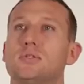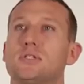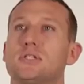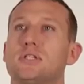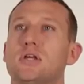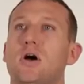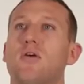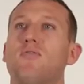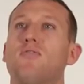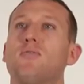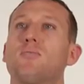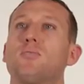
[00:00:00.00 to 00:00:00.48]

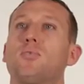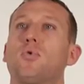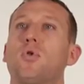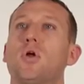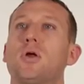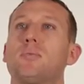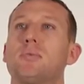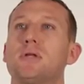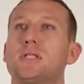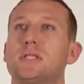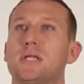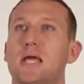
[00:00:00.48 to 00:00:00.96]

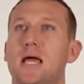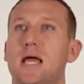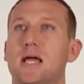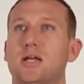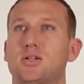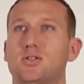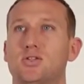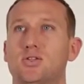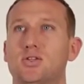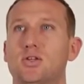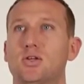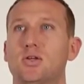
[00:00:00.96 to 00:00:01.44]
self-employment
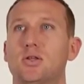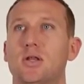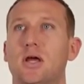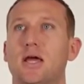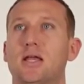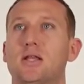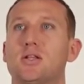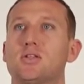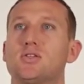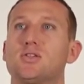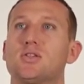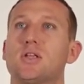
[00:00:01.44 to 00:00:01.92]
tax in the
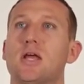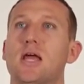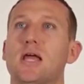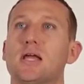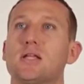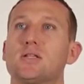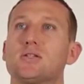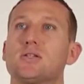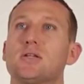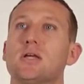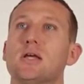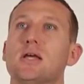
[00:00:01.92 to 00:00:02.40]
United
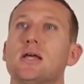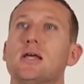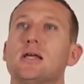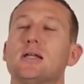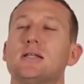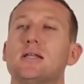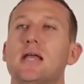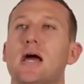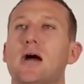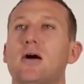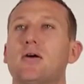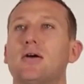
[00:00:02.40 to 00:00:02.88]
States.
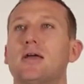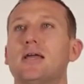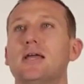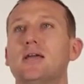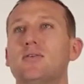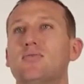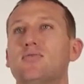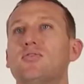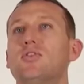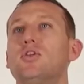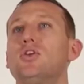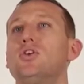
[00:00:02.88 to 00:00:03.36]
Now,
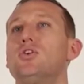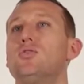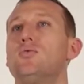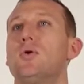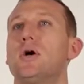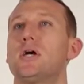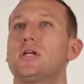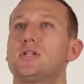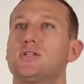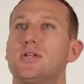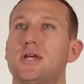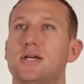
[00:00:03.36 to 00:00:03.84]
if the
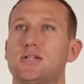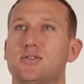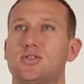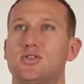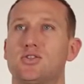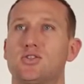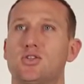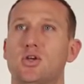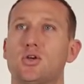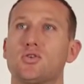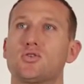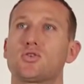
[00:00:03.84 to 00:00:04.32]
U.S.
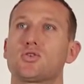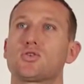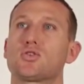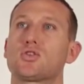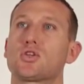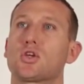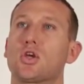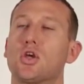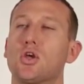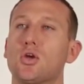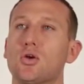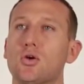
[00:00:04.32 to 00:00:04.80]
has a Social
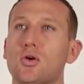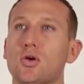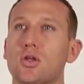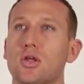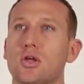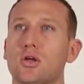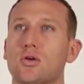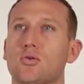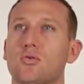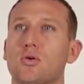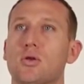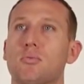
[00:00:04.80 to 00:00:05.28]

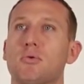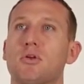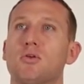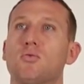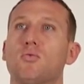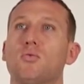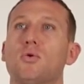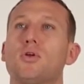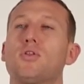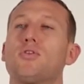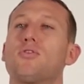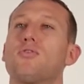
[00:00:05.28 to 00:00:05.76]
Security
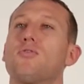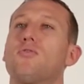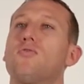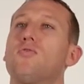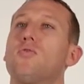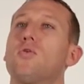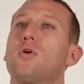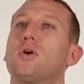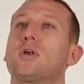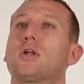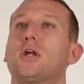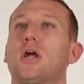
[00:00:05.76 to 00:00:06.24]
agreement with the
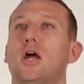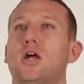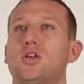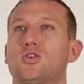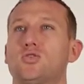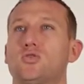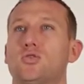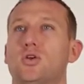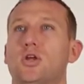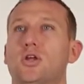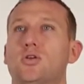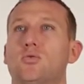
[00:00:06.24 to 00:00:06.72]
foreign
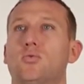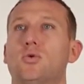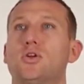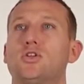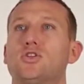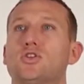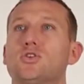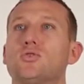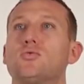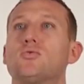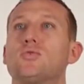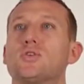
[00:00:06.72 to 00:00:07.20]
country in
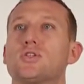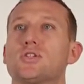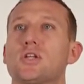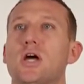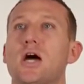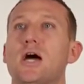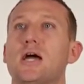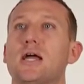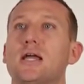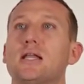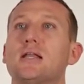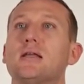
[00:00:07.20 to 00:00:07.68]
which you
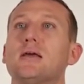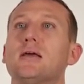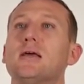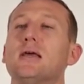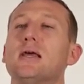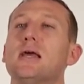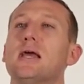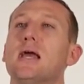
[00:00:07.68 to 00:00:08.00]
reside,